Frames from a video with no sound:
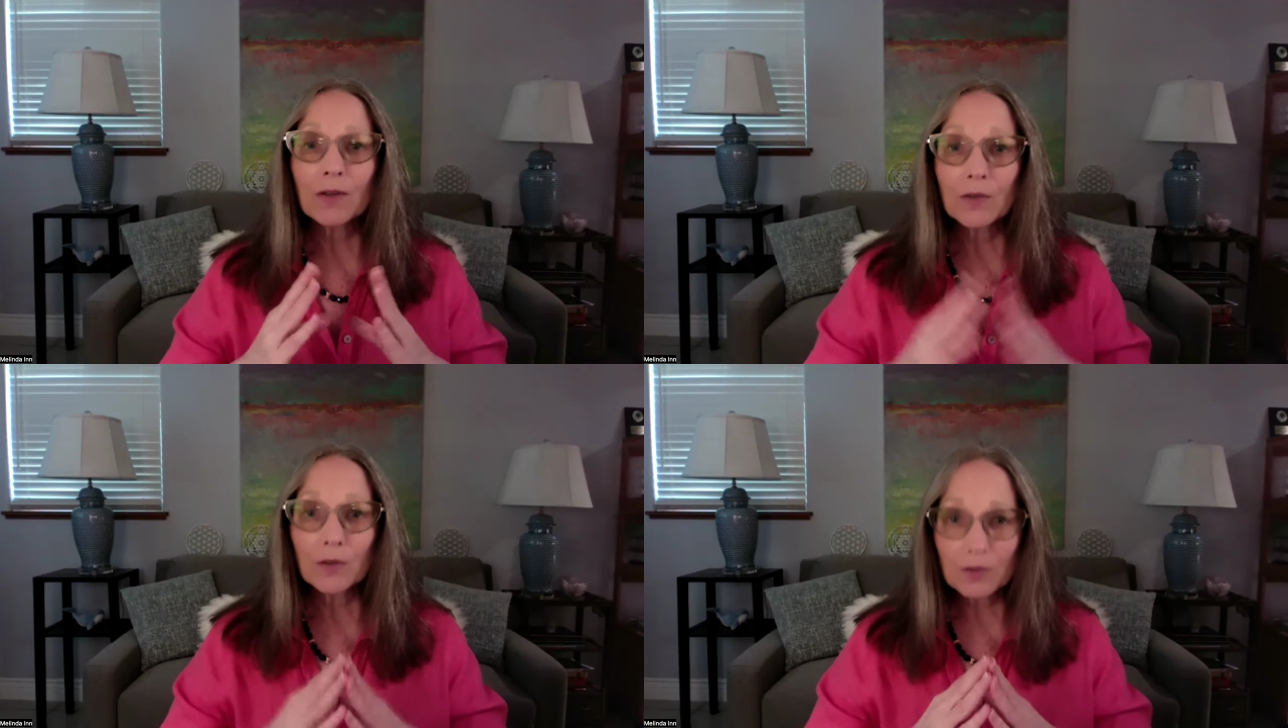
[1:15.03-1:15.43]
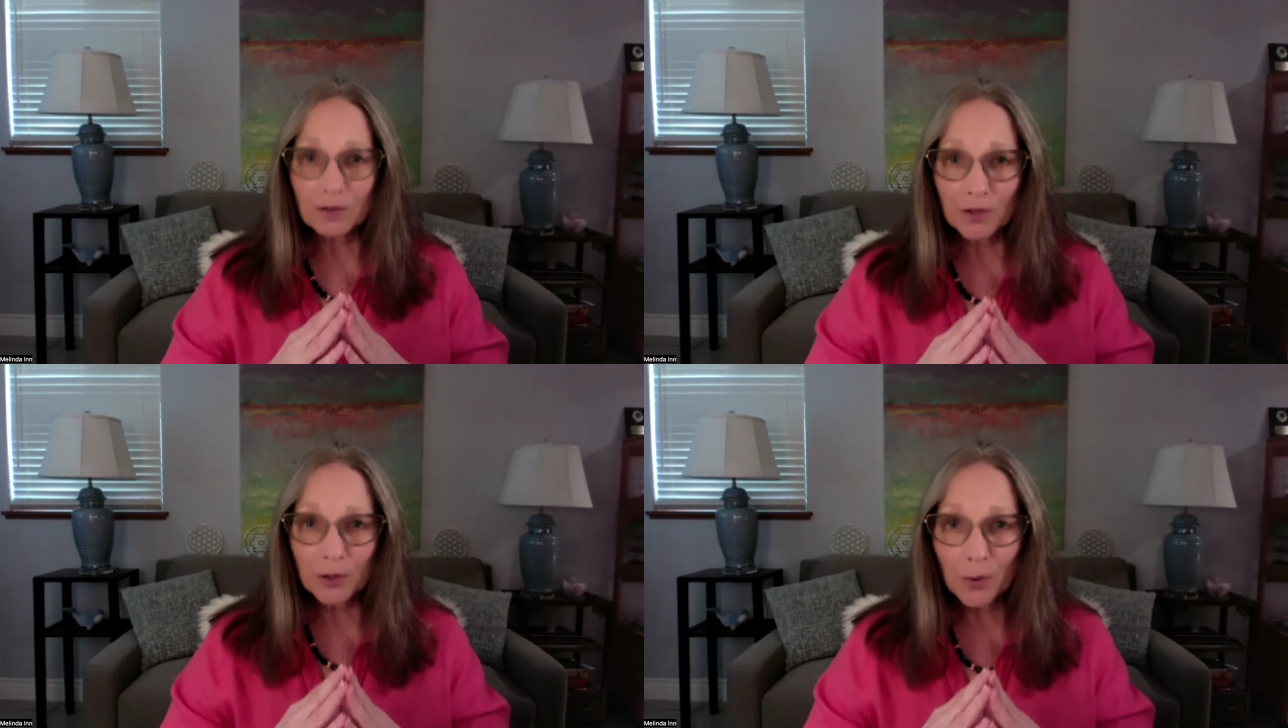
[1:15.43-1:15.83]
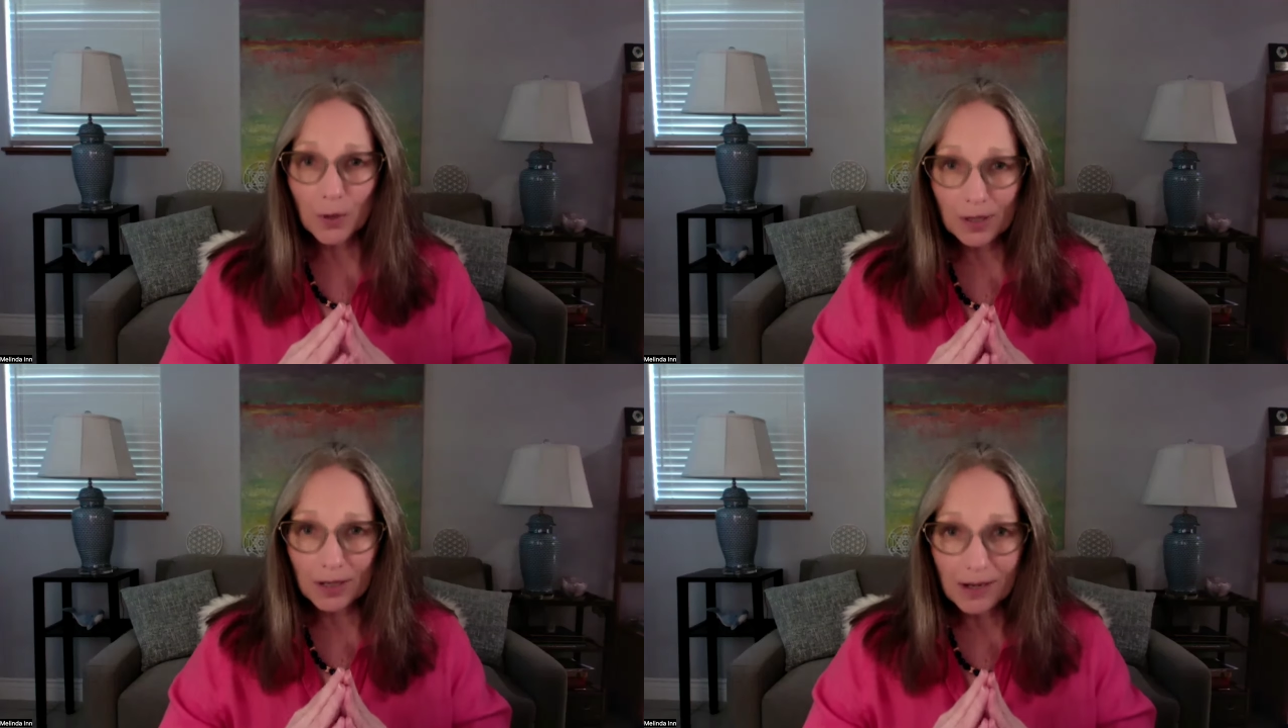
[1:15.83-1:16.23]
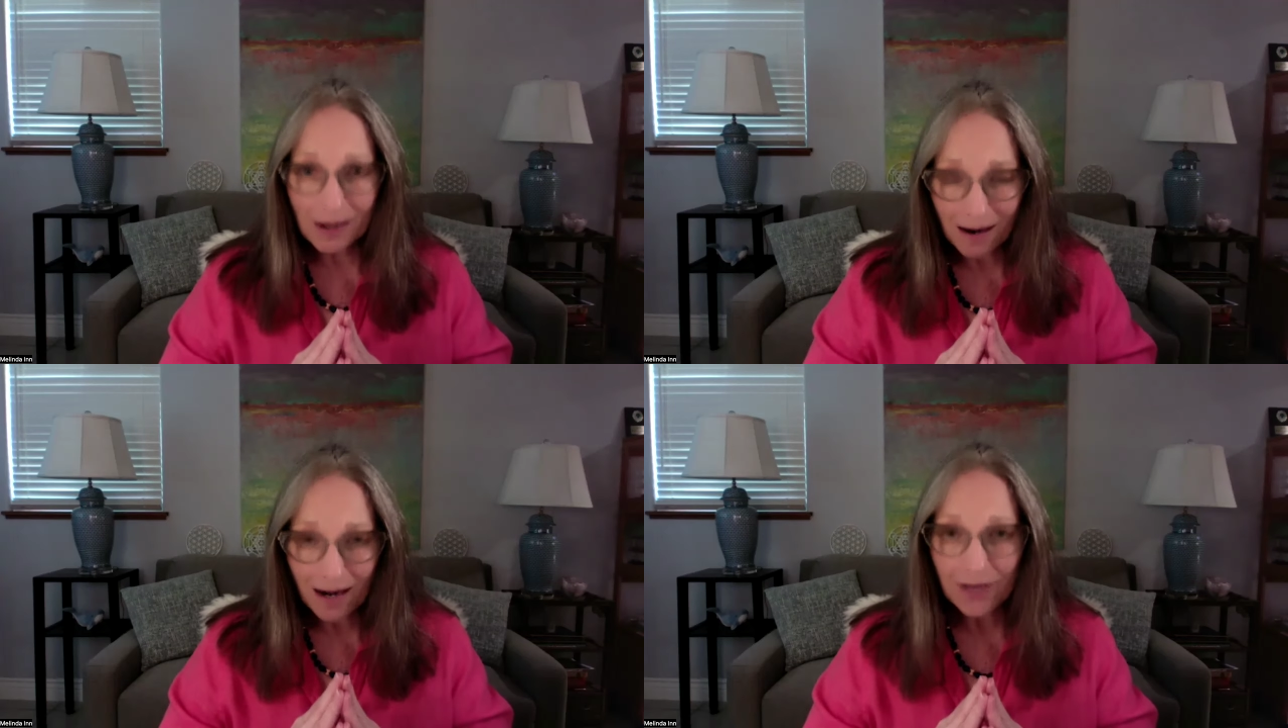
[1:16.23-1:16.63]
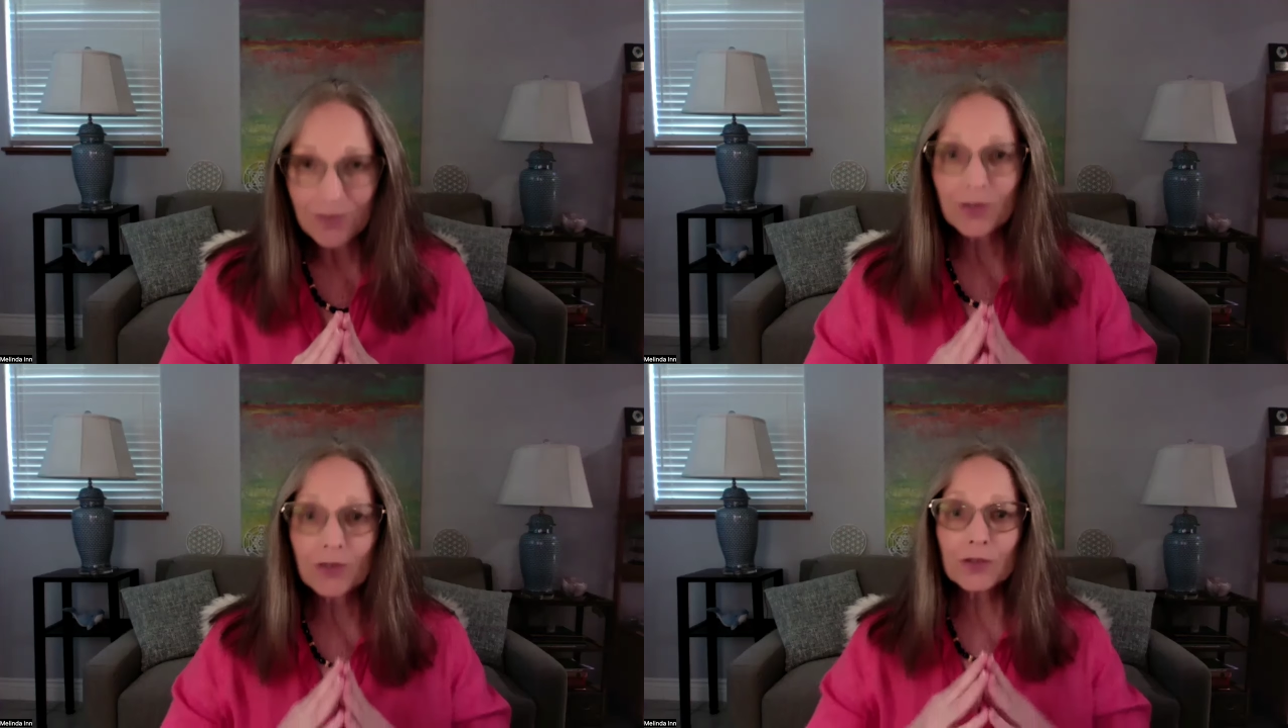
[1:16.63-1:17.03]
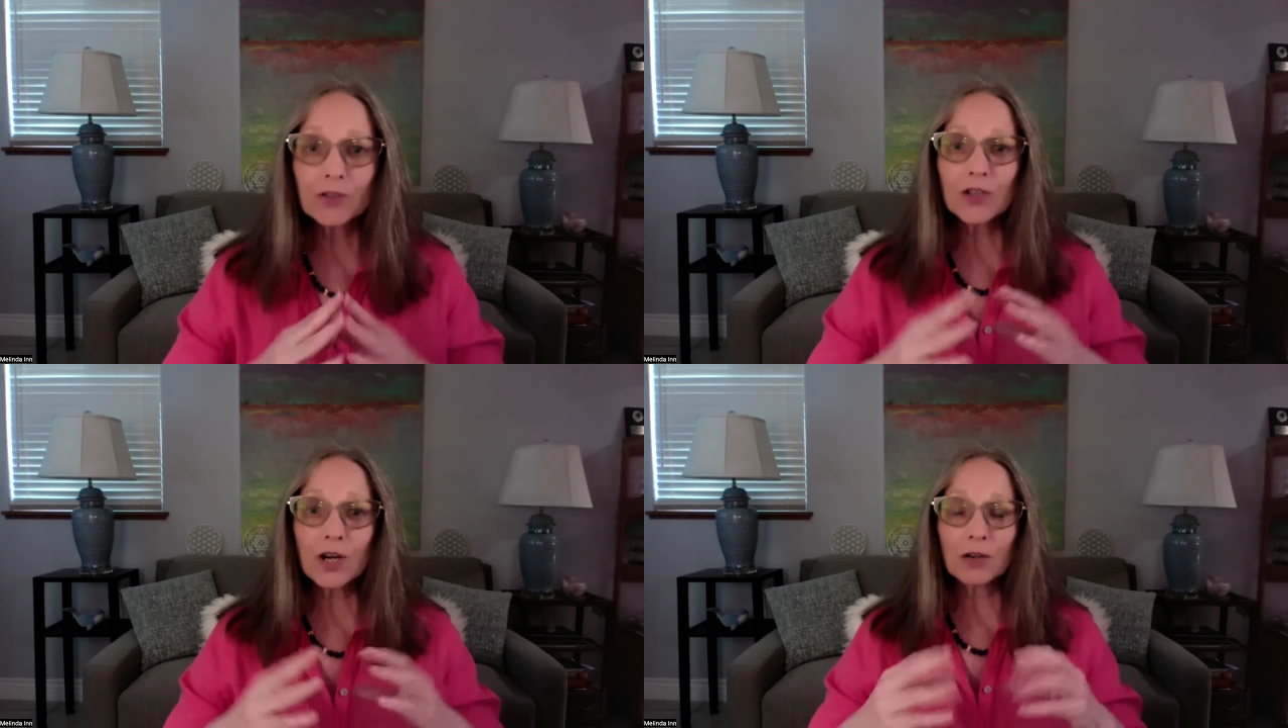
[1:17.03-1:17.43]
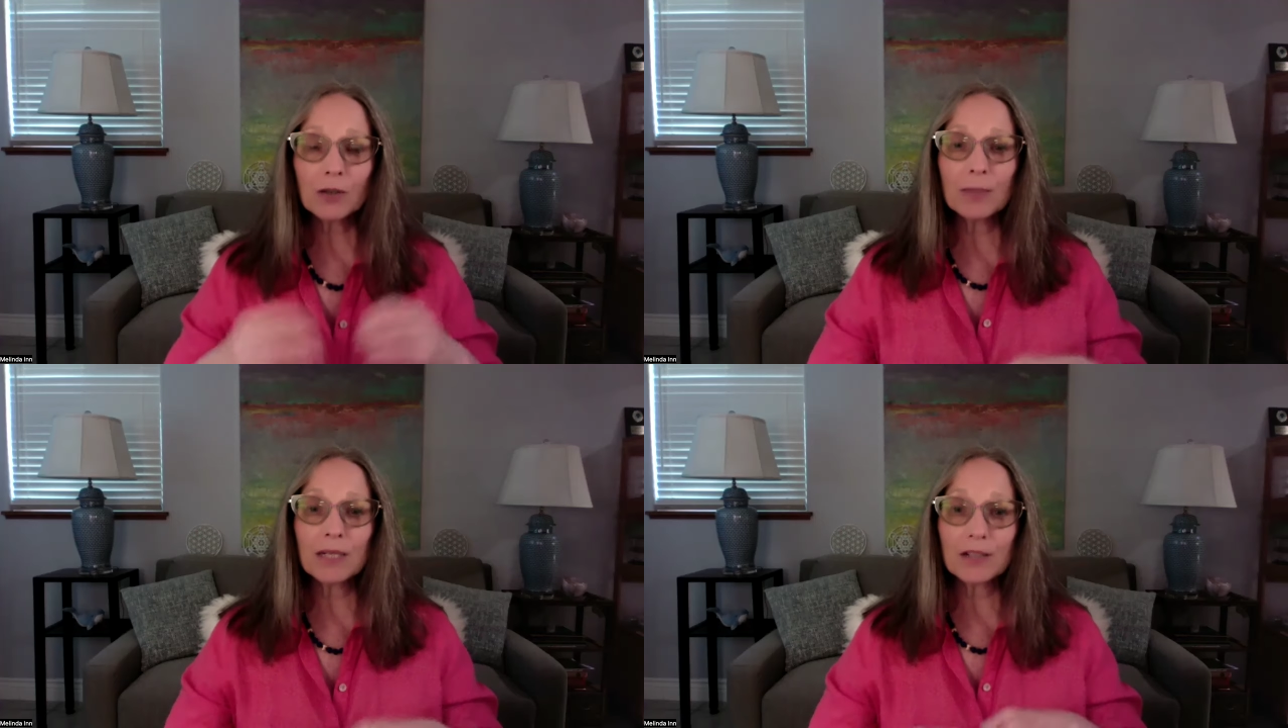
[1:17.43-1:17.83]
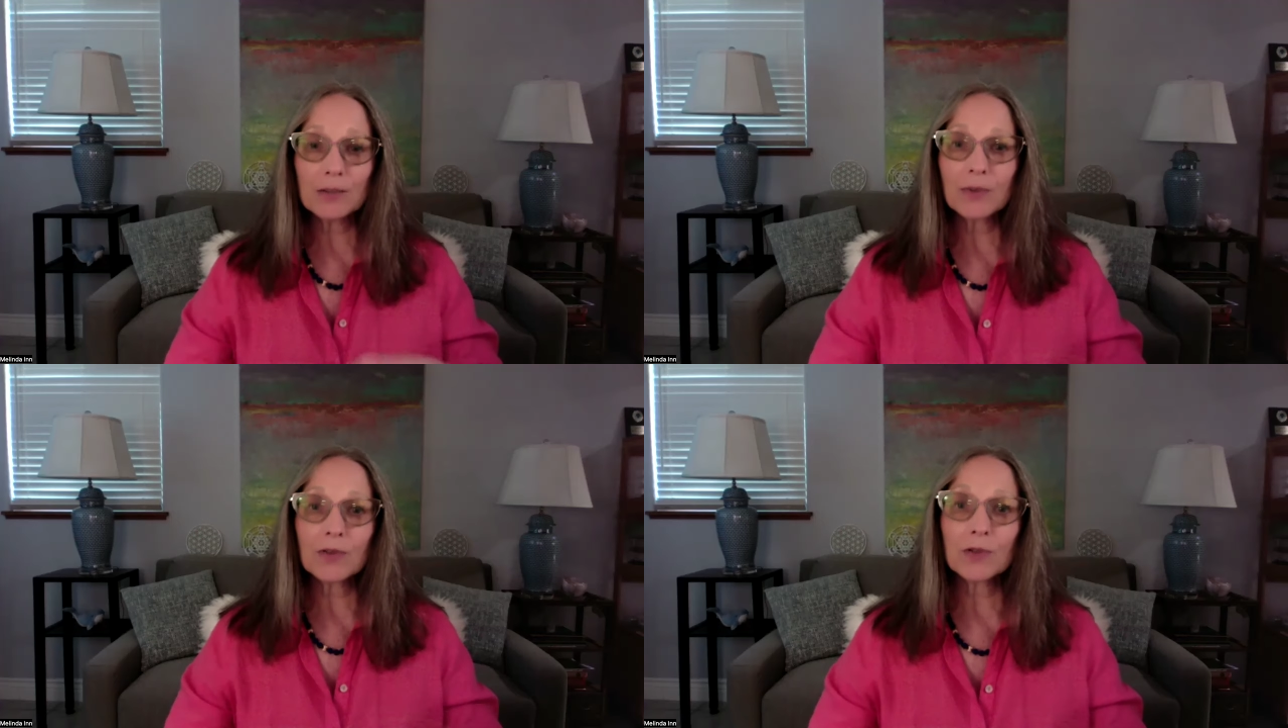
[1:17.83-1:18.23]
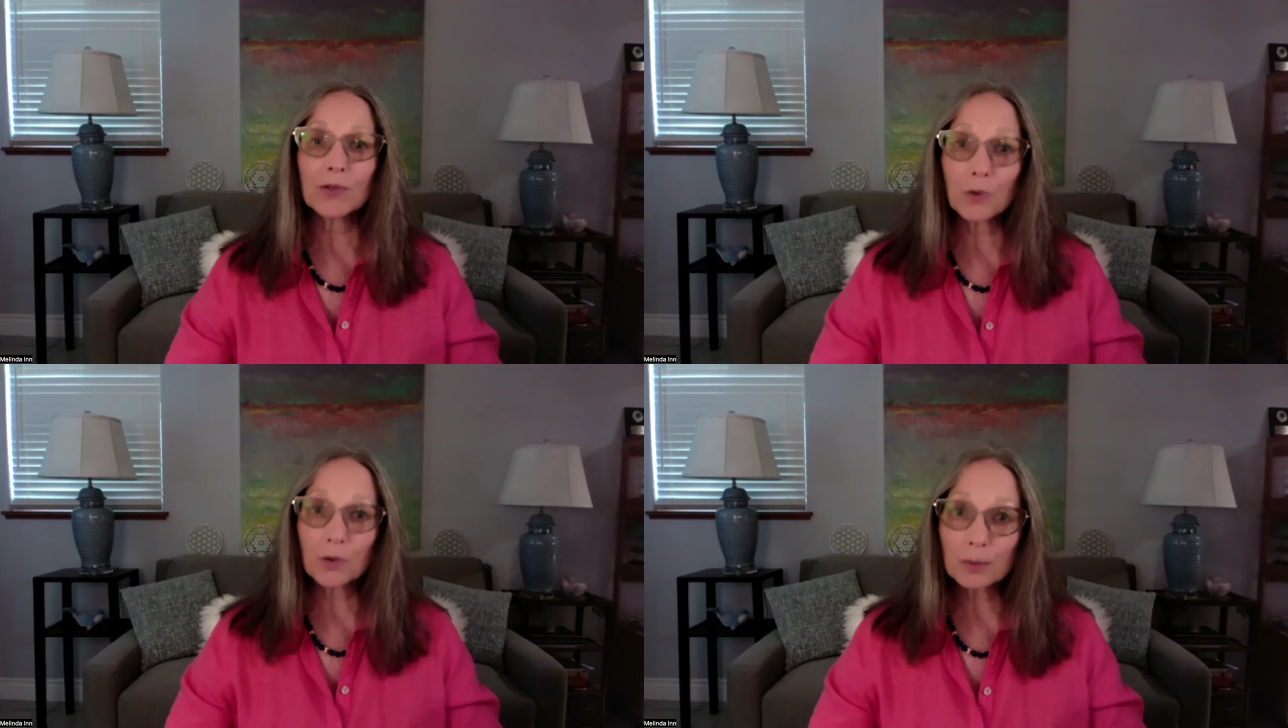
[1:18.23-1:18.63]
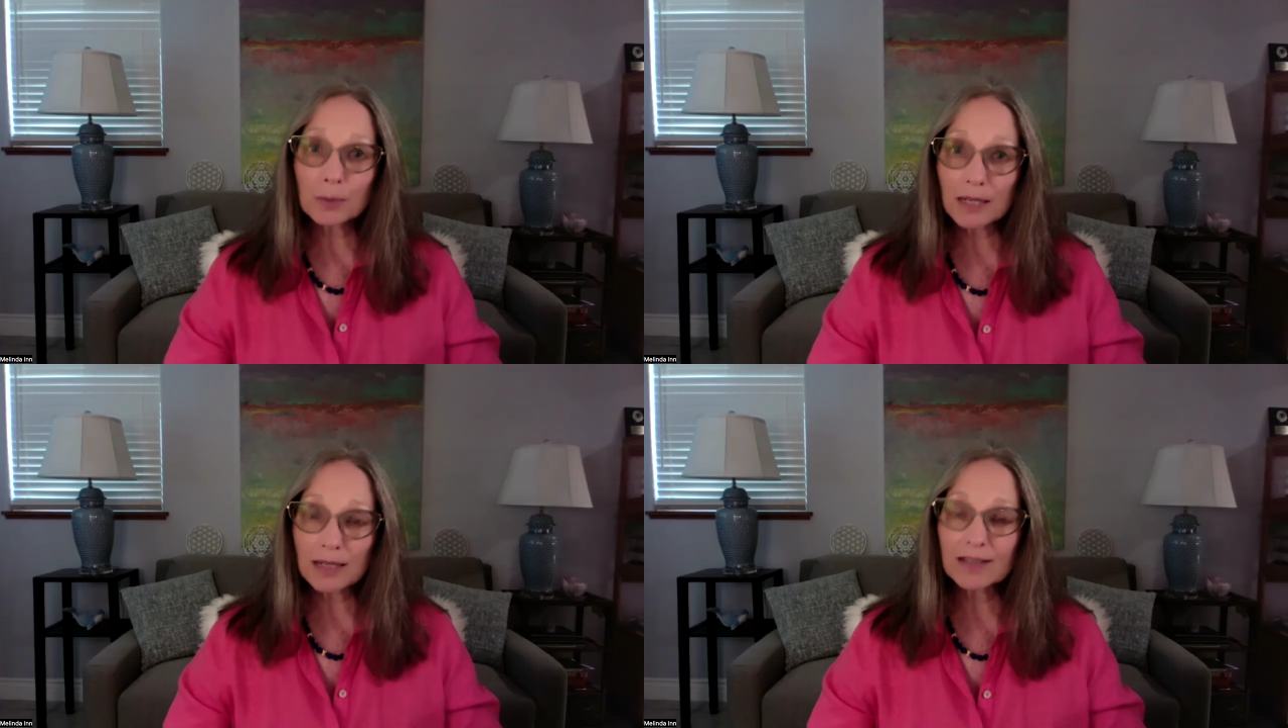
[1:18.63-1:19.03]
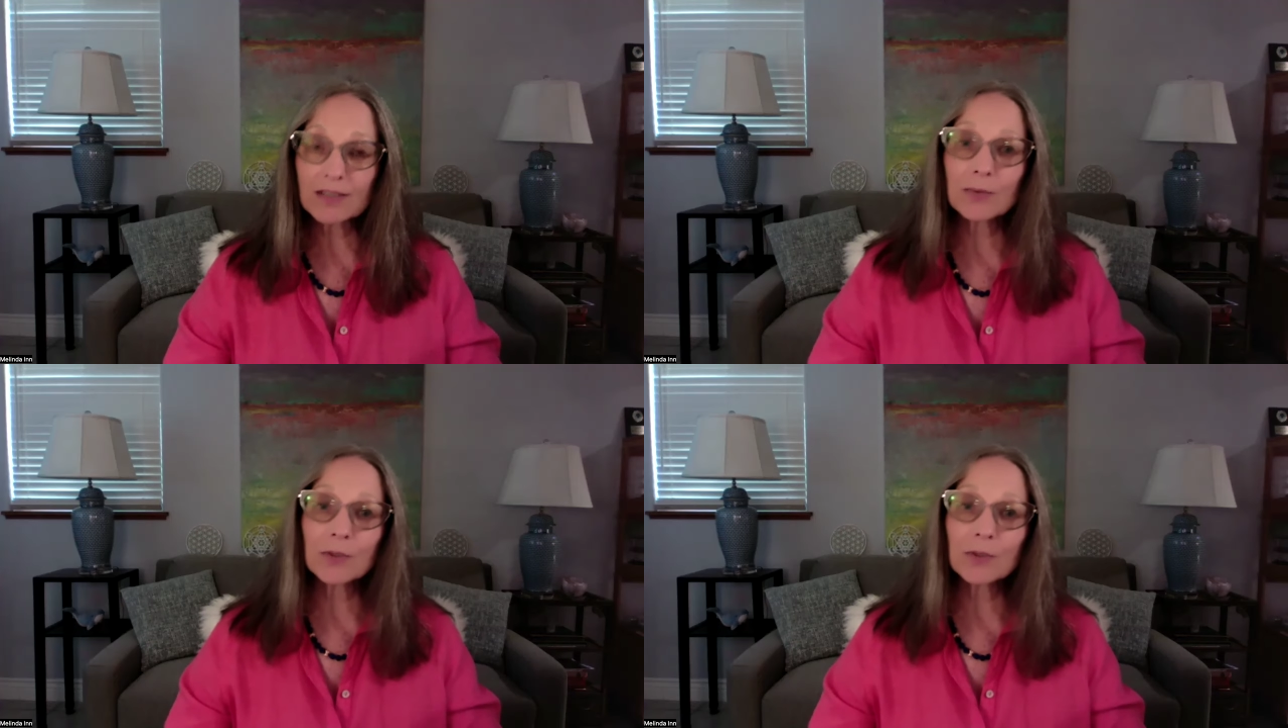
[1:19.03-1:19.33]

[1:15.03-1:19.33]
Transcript: those of you who are not, the third chakra begins with the solar plexus,